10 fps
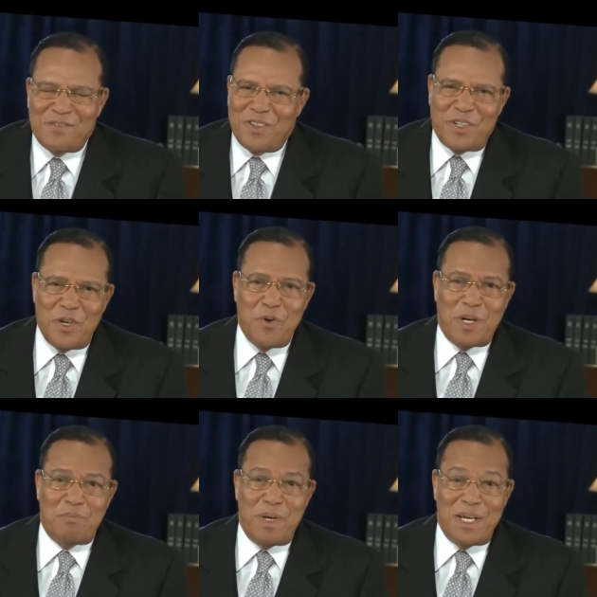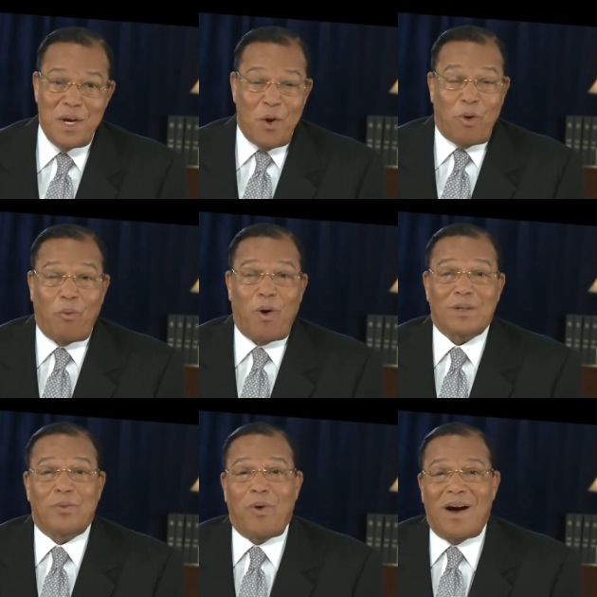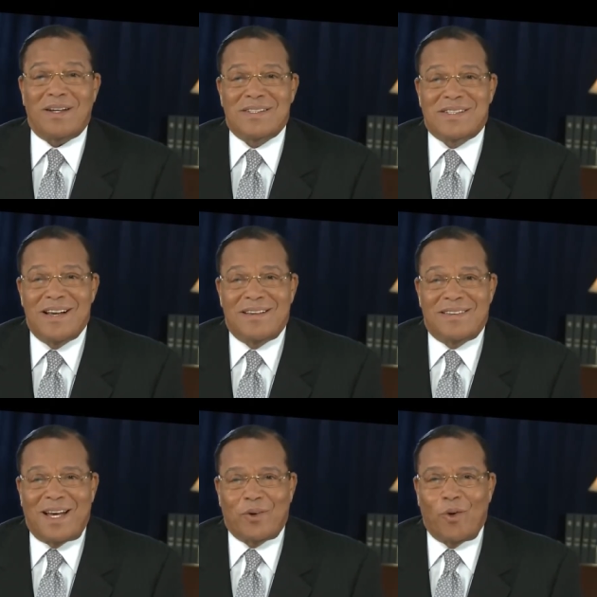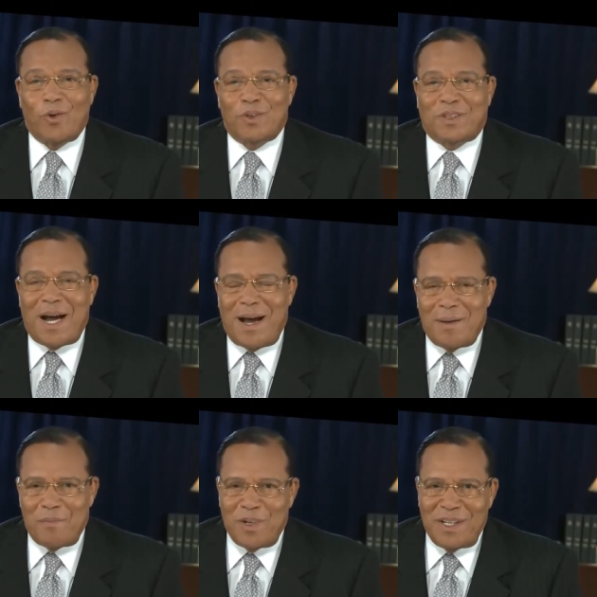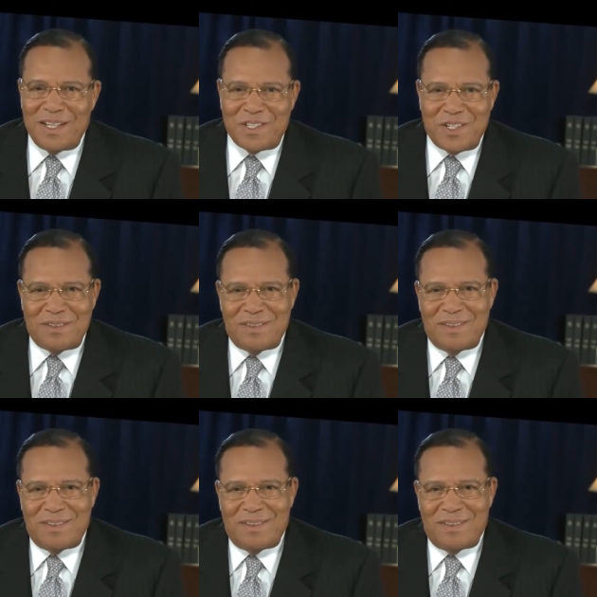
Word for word: for you and me. Well, what was that old-time religion?